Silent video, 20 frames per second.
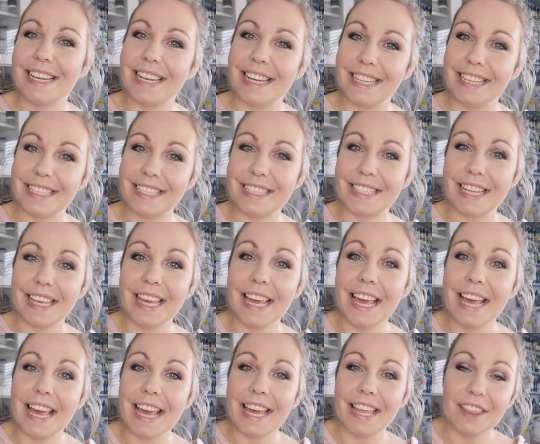Let's see
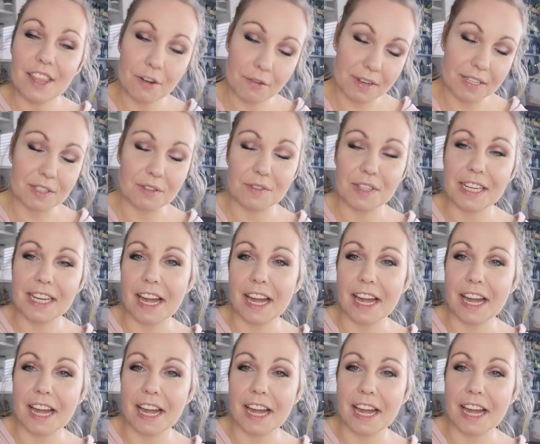the rest of the